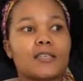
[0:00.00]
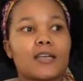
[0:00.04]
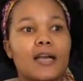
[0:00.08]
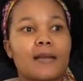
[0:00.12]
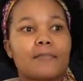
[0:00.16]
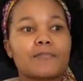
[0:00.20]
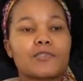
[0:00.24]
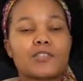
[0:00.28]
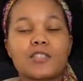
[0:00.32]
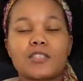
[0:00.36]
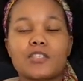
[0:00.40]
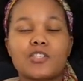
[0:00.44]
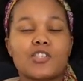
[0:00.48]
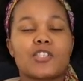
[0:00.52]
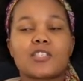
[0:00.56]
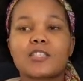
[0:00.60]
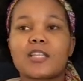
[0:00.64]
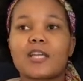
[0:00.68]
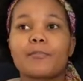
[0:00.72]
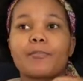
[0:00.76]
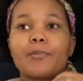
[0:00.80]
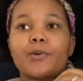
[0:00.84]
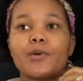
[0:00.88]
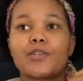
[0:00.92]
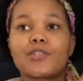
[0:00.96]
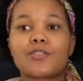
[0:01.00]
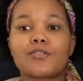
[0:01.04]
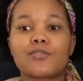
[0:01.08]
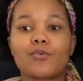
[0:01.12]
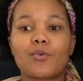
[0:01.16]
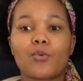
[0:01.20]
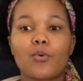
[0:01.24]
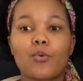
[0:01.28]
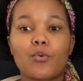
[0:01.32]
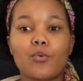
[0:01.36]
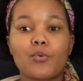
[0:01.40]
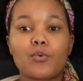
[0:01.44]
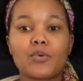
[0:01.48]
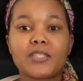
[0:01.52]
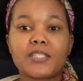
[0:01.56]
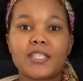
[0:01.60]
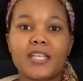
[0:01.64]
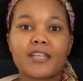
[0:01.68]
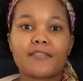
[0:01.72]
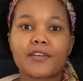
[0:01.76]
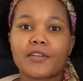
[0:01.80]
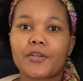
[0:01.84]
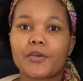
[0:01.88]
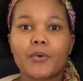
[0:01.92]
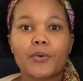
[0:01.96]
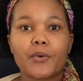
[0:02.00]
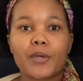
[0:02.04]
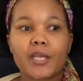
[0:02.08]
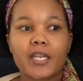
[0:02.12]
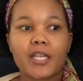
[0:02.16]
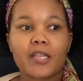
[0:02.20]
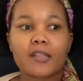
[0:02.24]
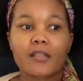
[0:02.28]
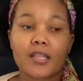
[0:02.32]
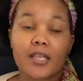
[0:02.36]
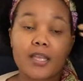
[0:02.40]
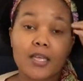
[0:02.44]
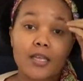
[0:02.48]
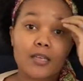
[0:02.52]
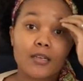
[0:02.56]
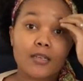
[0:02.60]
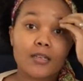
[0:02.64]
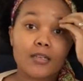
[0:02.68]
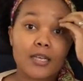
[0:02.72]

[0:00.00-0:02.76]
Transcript: I'm just that person who will never know anything